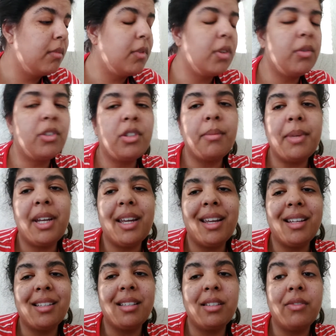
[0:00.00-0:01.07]
Which, I mean, I
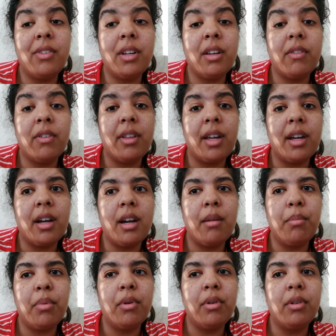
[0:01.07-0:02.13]
guess it's fitting for that
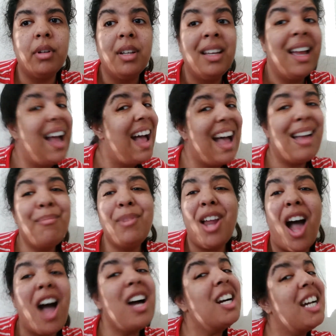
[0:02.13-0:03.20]
couple. I'm
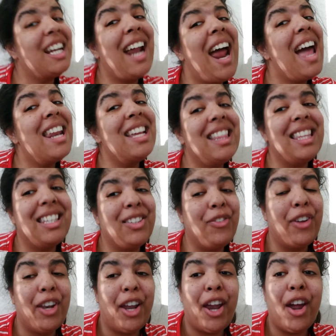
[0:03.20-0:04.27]
not gonna edit this
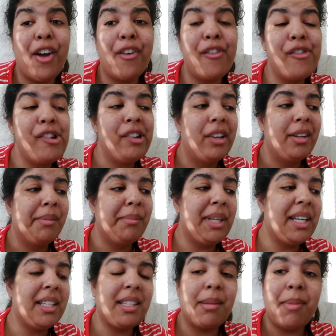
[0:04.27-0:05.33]
video
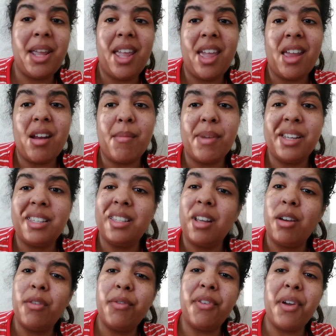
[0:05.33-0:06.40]
because I'm making it on my
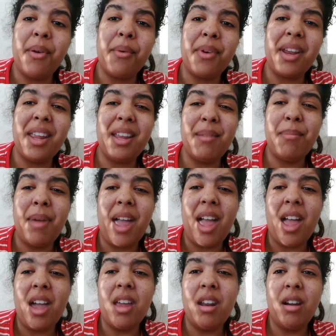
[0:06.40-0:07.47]
cell phone in
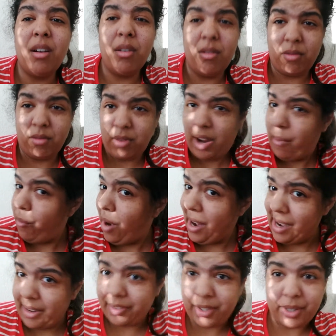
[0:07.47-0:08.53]
bed right
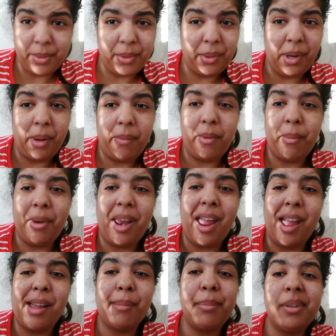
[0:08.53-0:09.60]
after I woke up from a
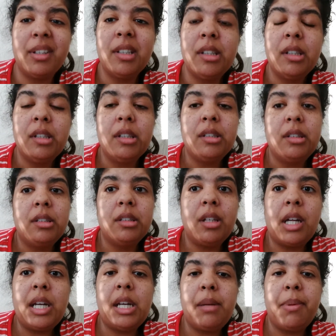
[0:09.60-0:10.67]
nap
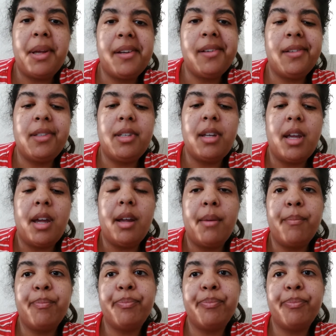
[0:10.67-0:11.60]
on Independence Day.